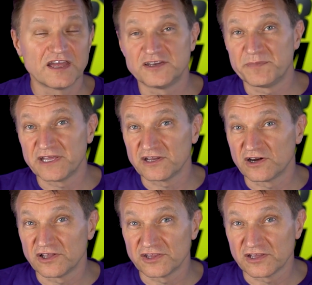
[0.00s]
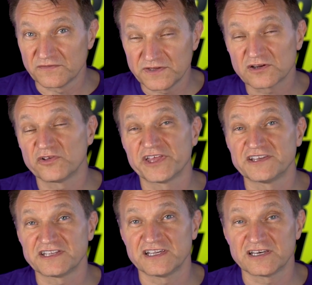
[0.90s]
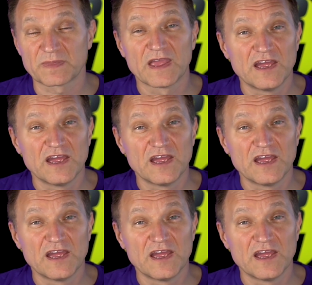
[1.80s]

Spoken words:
depending on the vehicle that it's in.